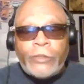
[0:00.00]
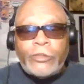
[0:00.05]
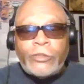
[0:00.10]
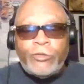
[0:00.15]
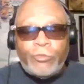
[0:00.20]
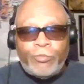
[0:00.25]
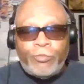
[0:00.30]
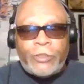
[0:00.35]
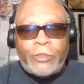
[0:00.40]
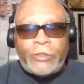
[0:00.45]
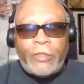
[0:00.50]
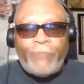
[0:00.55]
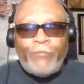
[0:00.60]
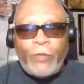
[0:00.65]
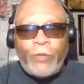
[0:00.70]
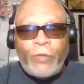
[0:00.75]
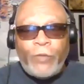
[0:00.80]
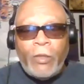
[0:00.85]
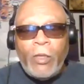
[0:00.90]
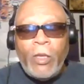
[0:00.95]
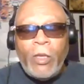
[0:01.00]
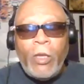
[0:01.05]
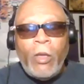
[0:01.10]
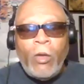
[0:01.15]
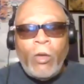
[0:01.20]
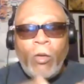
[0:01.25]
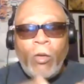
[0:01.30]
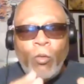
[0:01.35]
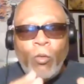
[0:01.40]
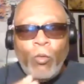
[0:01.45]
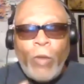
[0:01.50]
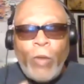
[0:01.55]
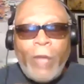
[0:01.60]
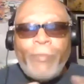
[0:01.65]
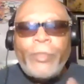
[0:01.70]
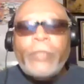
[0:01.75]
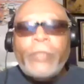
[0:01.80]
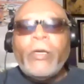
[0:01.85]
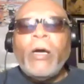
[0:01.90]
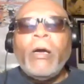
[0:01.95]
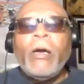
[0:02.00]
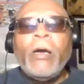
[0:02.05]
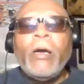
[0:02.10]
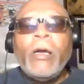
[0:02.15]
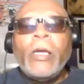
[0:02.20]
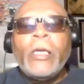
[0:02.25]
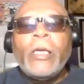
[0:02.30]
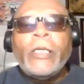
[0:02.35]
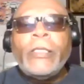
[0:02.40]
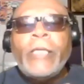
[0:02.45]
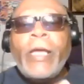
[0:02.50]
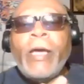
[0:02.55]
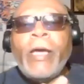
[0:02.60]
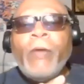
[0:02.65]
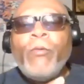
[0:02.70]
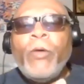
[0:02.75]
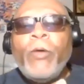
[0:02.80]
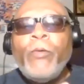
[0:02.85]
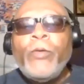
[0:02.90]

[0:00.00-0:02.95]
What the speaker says: webinar. Now, what we're talking about,